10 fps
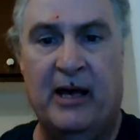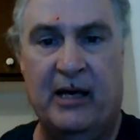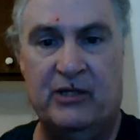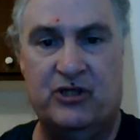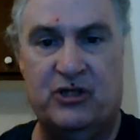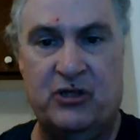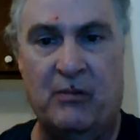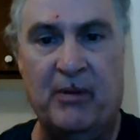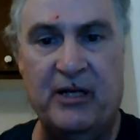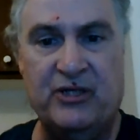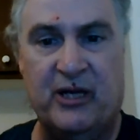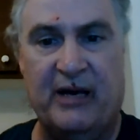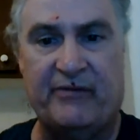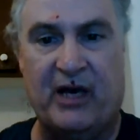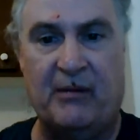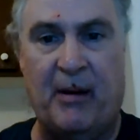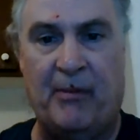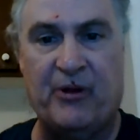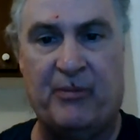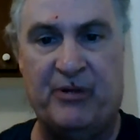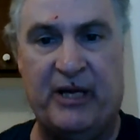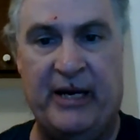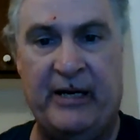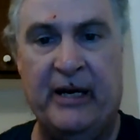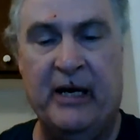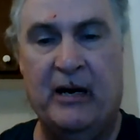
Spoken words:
And somebody's going to have to come up with a plan